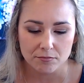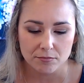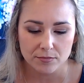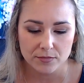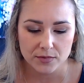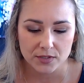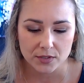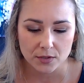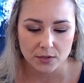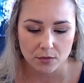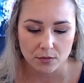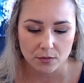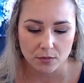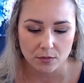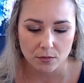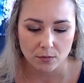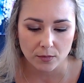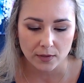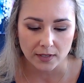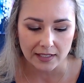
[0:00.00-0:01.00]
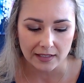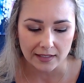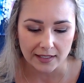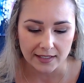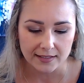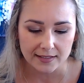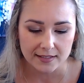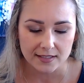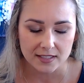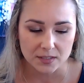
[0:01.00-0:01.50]
So what I
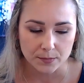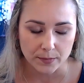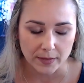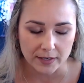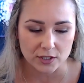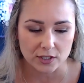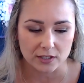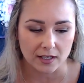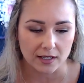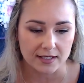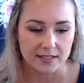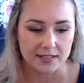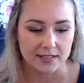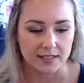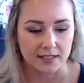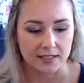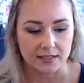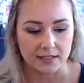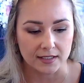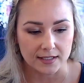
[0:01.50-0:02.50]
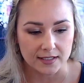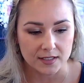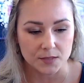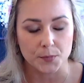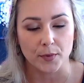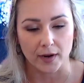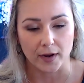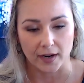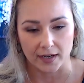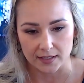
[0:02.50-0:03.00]
like to specialize in is
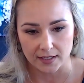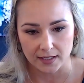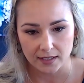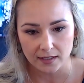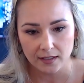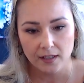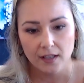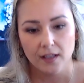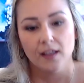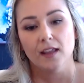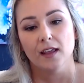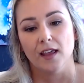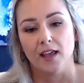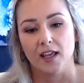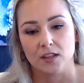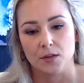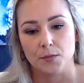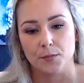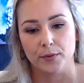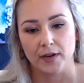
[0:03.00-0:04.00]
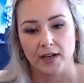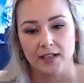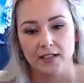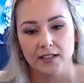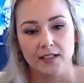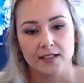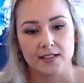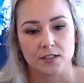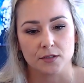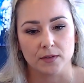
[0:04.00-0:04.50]
branding. And the
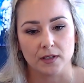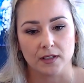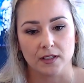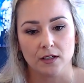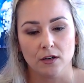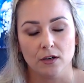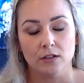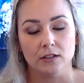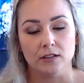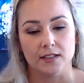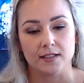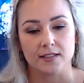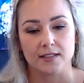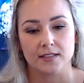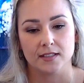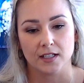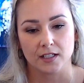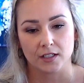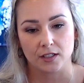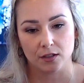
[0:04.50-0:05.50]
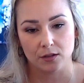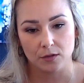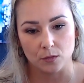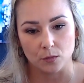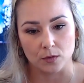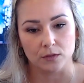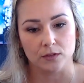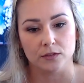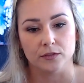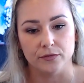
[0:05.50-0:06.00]
branding is a really holistic
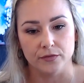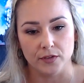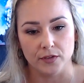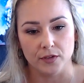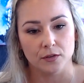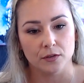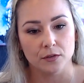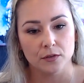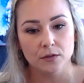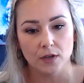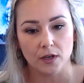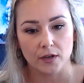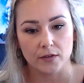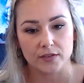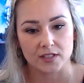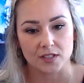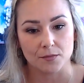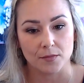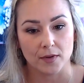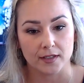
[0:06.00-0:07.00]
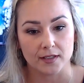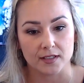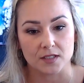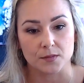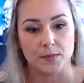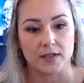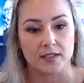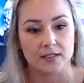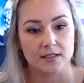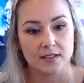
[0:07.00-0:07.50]
worldview of somebody's
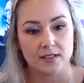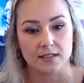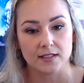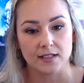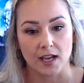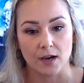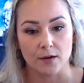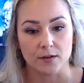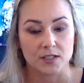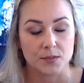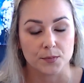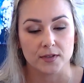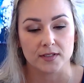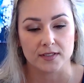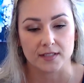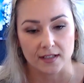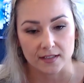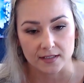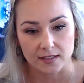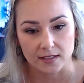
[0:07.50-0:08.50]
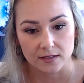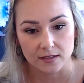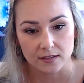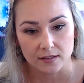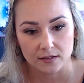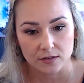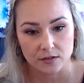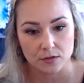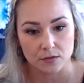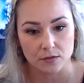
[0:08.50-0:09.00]
business and how it's presented
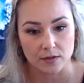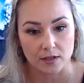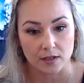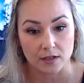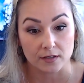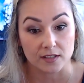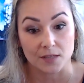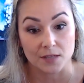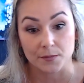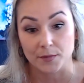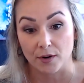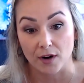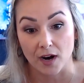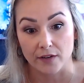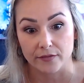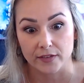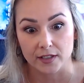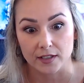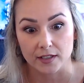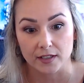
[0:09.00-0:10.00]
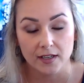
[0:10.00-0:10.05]
to their demographic.